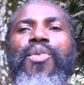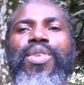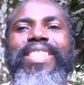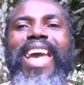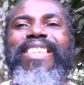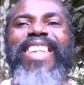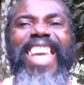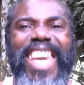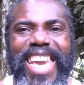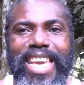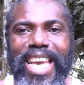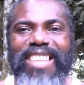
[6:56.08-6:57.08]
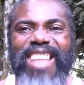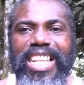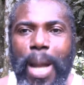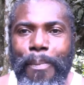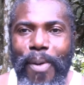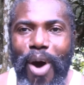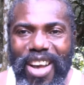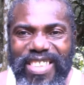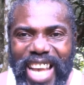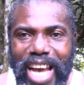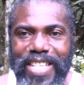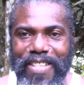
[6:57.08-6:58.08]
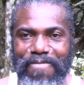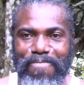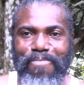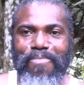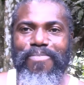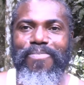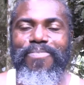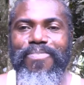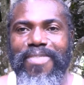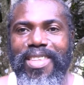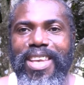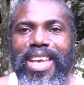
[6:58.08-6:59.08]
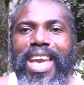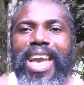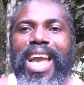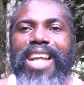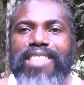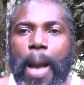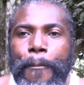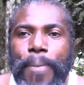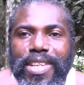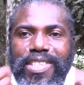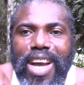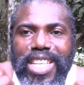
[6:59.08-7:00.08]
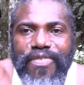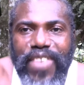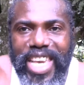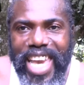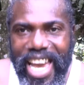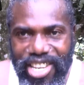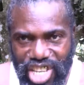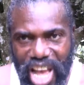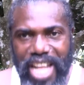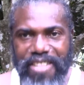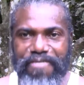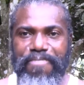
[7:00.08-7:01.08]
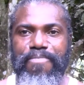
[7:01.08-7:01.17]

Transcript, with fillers: this he is not a person. It's a personification.